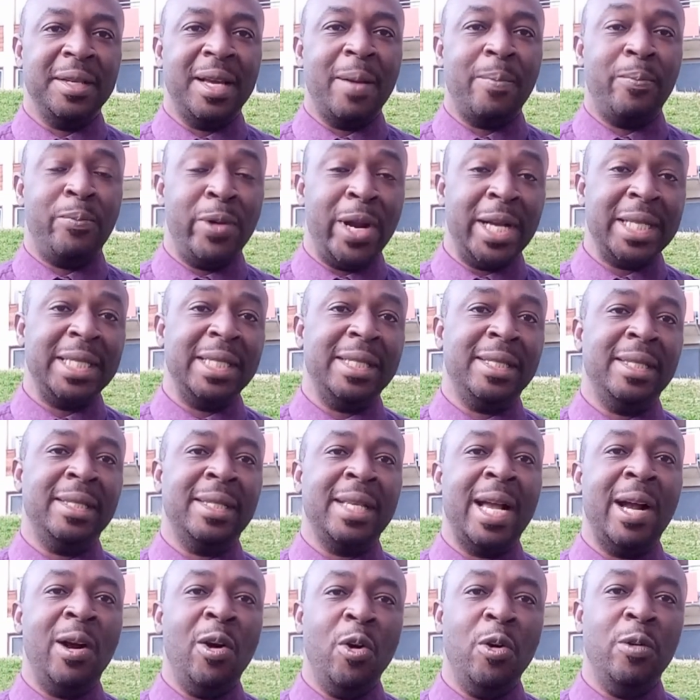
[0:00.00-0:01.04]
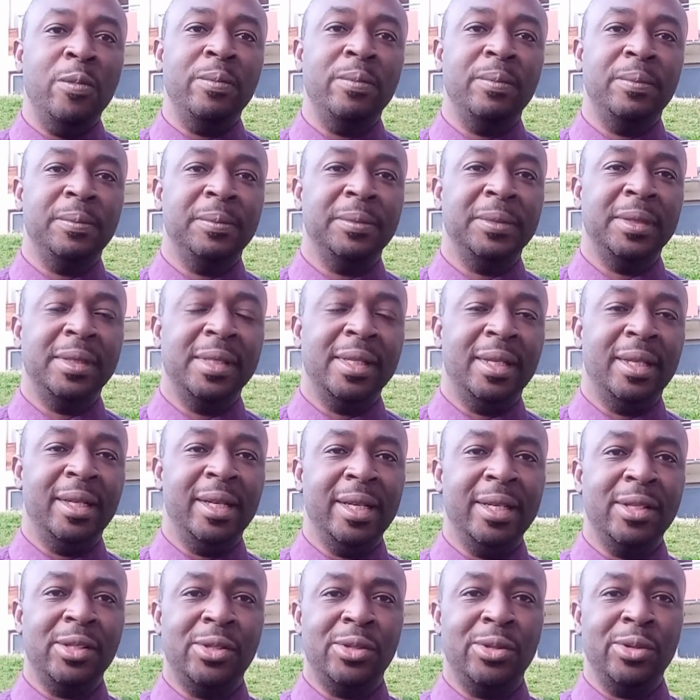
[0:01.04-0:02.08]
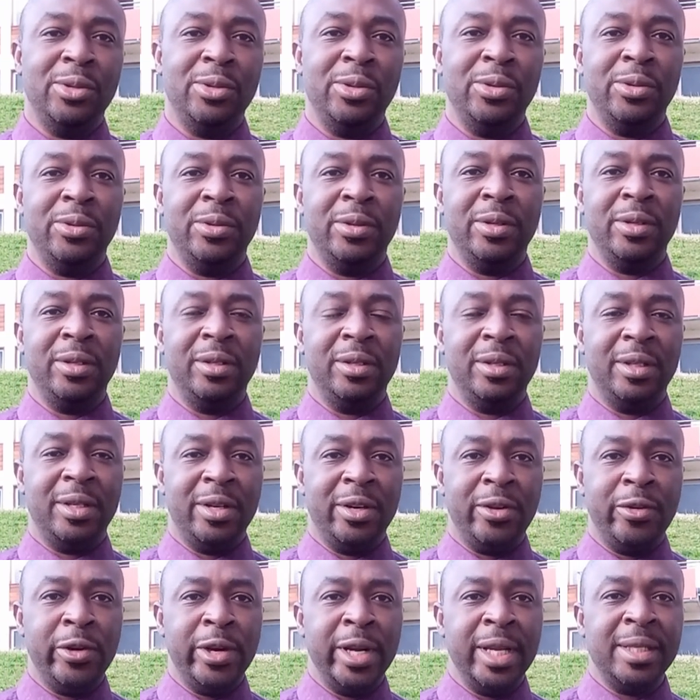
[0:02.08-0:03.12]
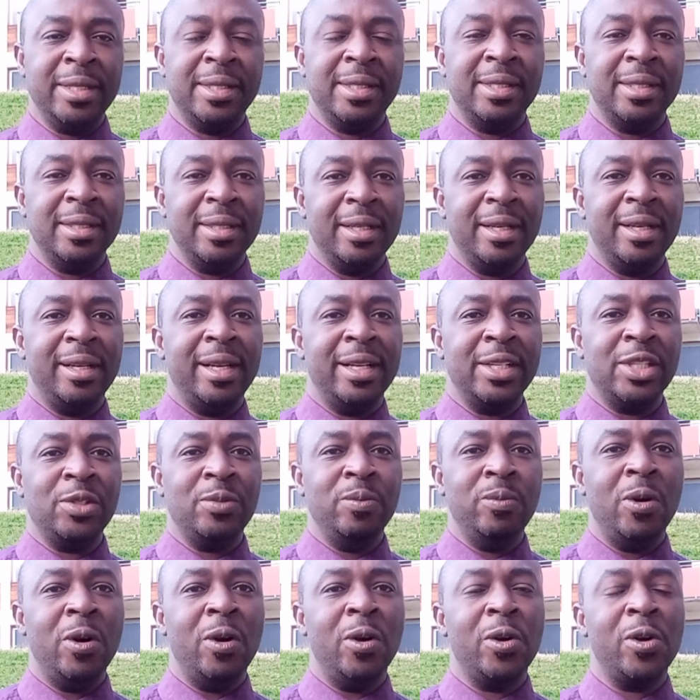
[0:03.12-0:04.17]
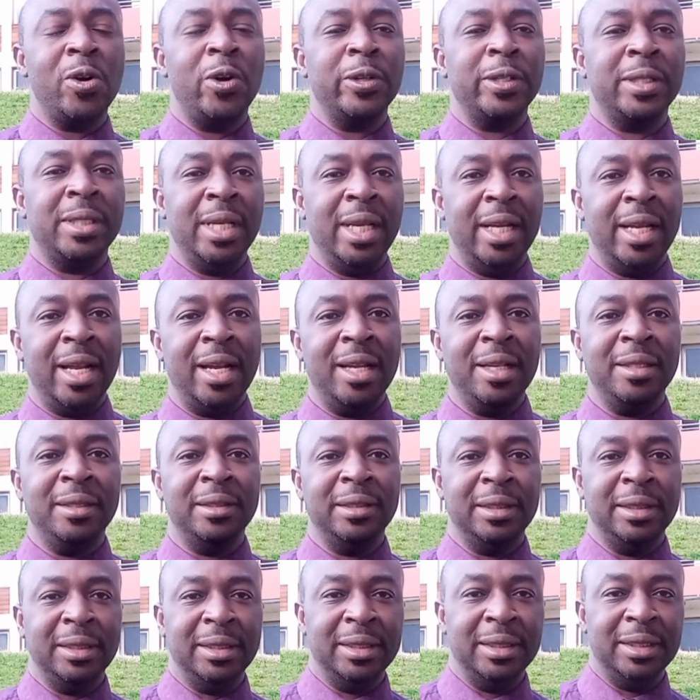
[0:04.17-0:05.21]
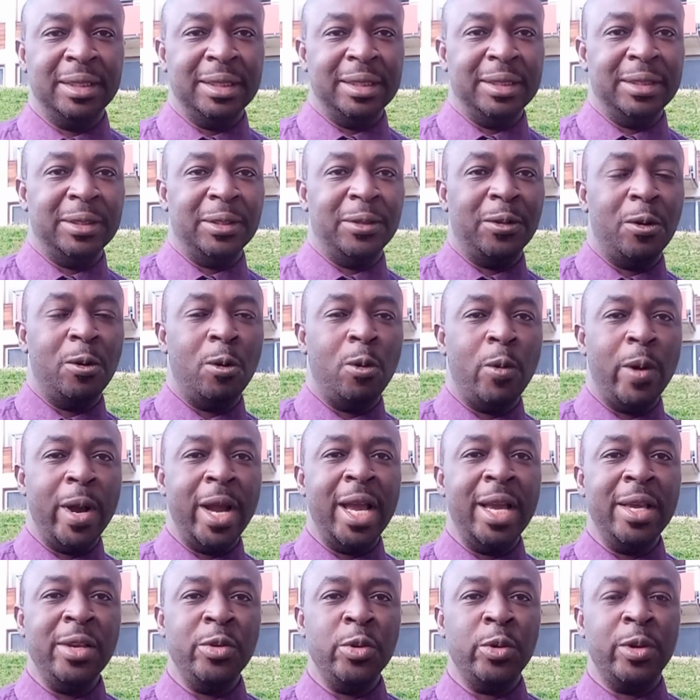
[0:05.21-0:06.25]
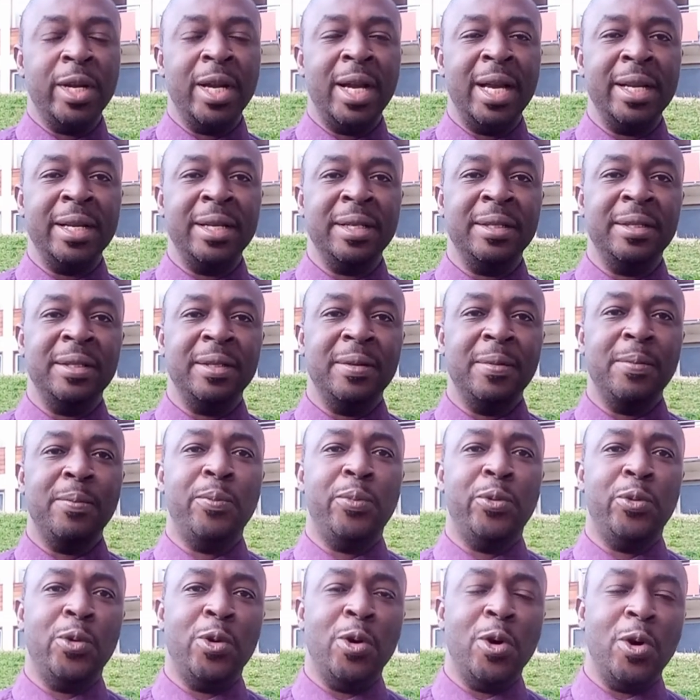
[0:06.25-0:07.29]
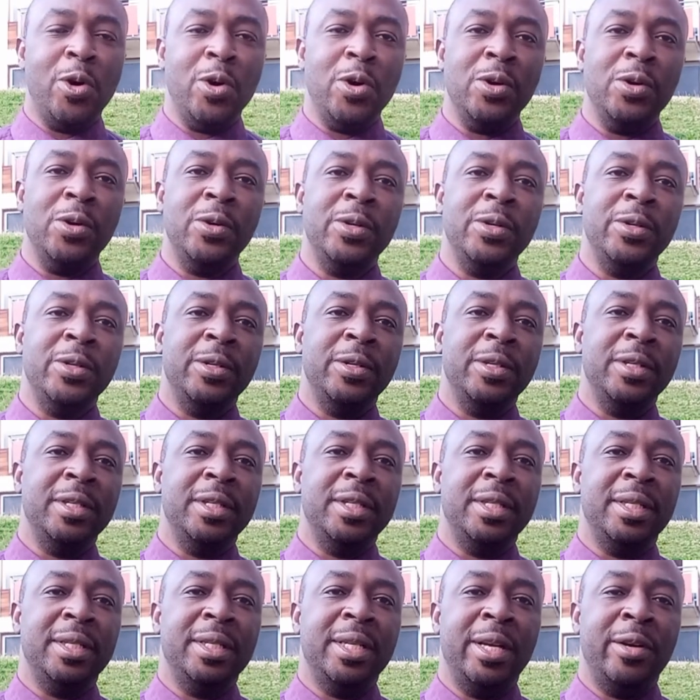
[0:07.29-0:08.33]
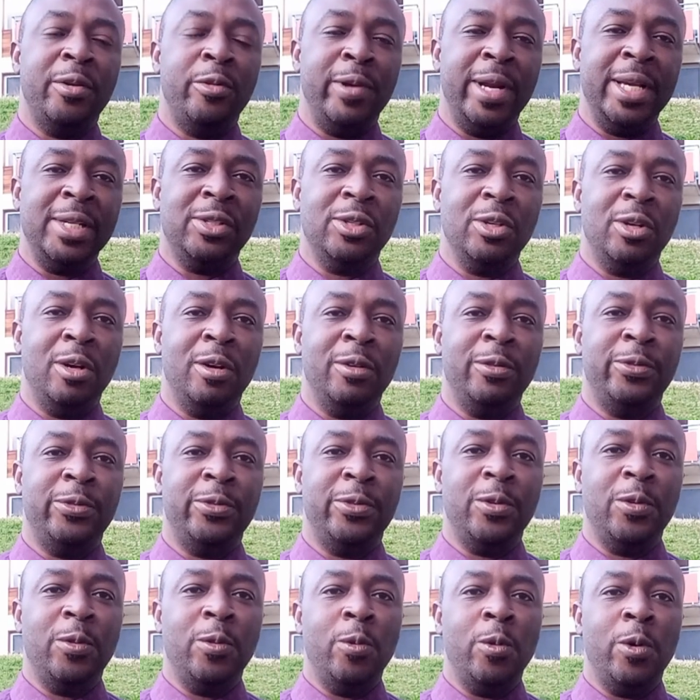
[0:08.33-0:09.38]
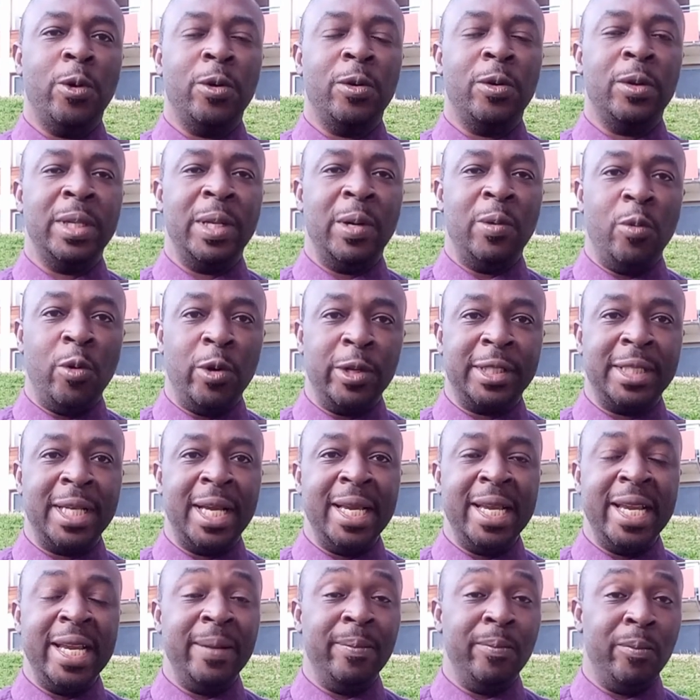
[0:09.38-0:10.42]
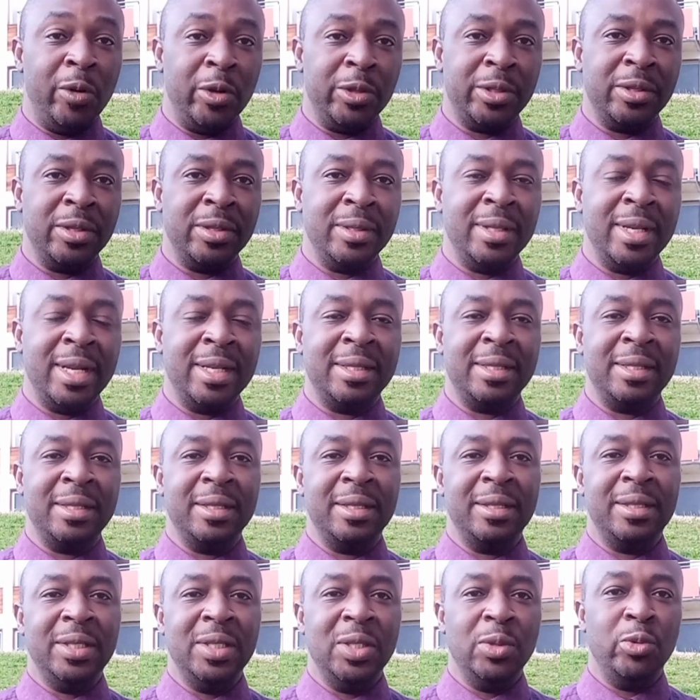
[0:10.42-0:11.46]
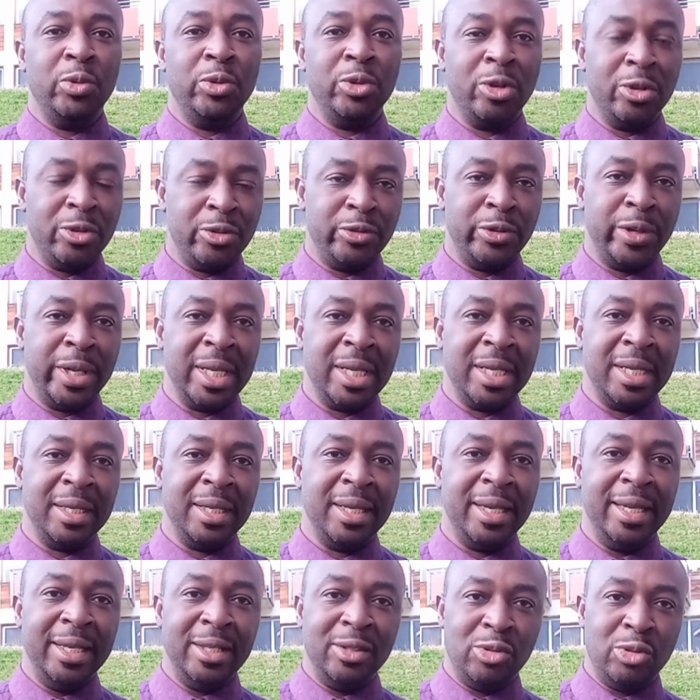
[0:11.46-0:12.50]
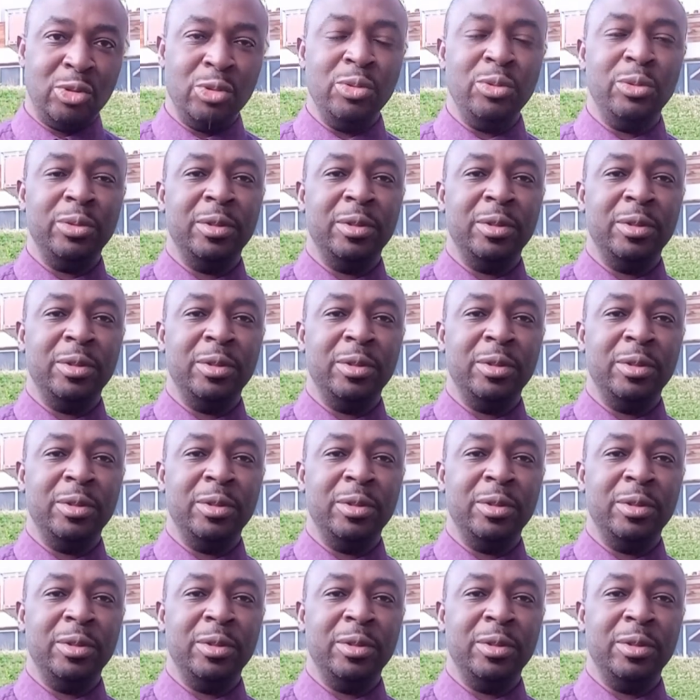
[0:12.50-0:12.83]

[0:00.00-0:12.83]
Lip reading: practice it at home, is to create a small container where you can pour the rest of the water in bottles that you will not drink into.